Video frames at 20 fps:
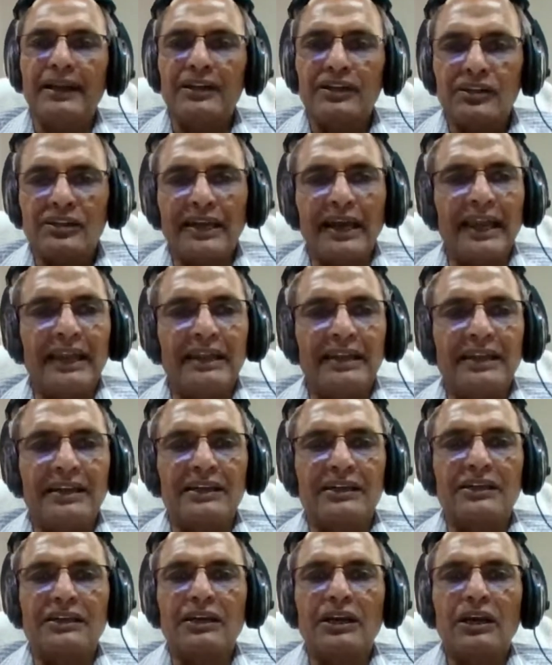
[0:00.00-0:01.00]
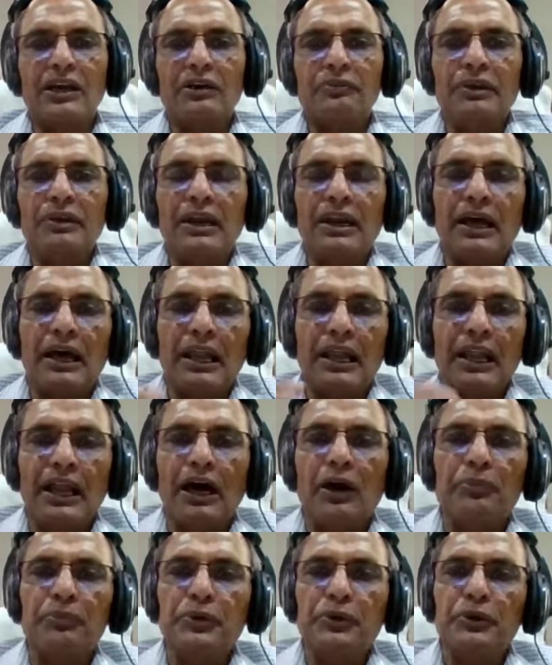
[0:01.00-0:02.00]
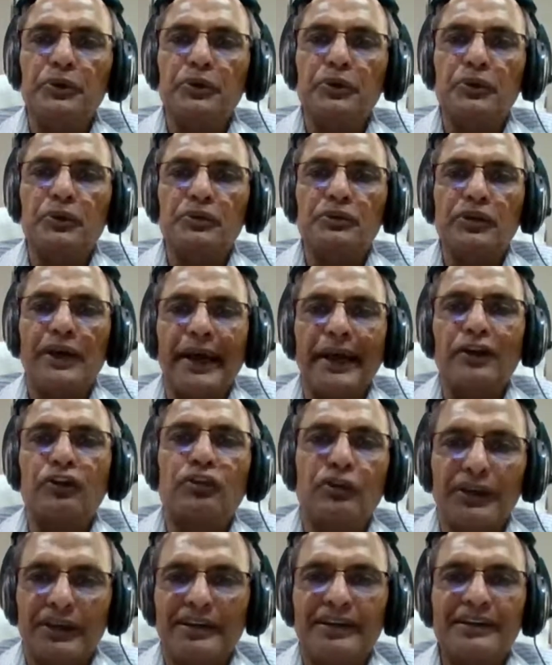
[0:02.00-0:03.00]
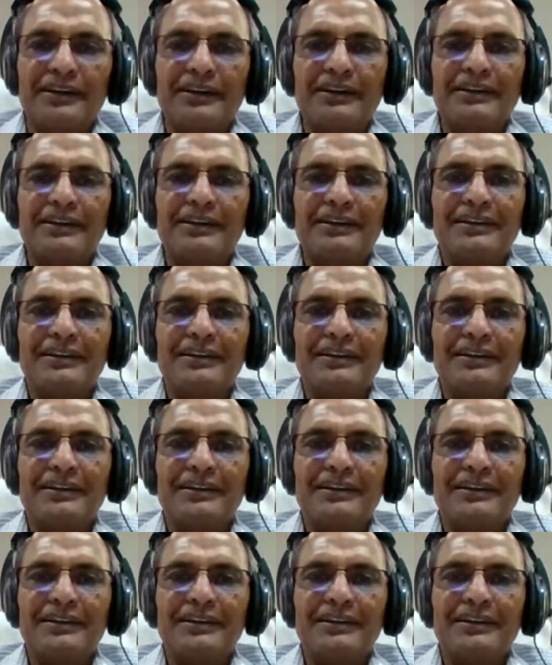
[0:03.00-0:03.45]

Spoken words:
and talent will allow you the entry,